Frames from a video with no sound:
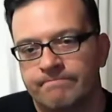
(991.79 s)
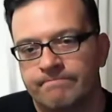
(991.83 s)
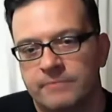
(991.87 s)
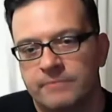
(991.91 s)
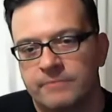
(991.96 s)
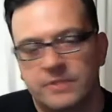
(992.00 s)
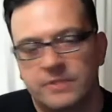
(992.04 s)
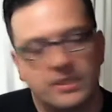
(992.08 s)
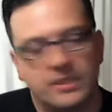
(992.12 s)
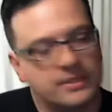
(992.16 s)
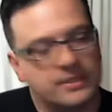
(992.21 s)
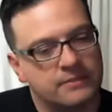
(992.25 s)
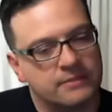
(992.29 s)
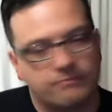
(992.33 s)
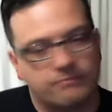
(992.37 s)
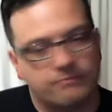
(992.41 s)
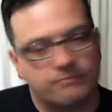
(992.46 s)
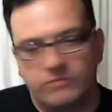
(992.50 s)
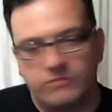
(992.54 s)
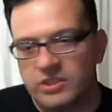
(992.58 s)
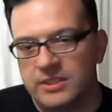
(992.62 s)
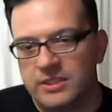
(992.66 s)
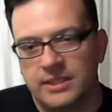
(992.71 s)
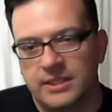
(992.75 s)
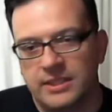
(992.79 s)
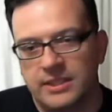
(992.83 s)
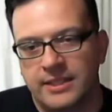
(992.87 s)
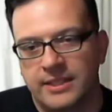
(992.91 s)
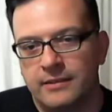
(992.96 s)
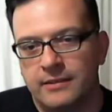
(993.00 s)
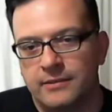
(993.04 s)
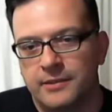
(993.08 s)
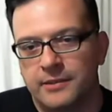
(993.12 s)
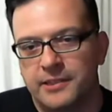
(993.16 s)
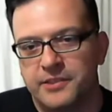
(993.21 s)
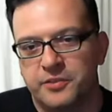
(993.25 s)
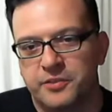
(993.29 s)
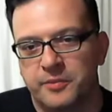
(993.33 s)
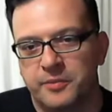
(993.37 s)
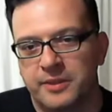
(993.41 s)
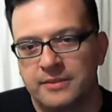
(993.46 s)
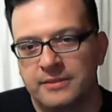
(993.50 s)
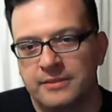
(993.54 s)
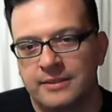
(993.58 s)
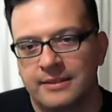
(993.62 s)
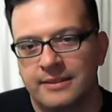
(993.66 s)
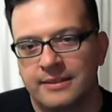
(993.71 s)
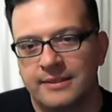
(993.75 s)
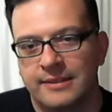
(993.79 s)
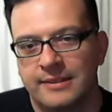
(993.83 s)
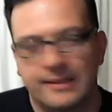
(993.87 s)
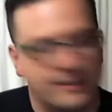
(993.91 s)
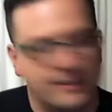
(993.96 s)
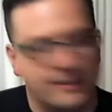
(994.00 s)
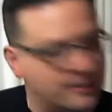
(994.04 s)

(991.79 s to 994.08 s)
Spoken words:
just a killer instrument, and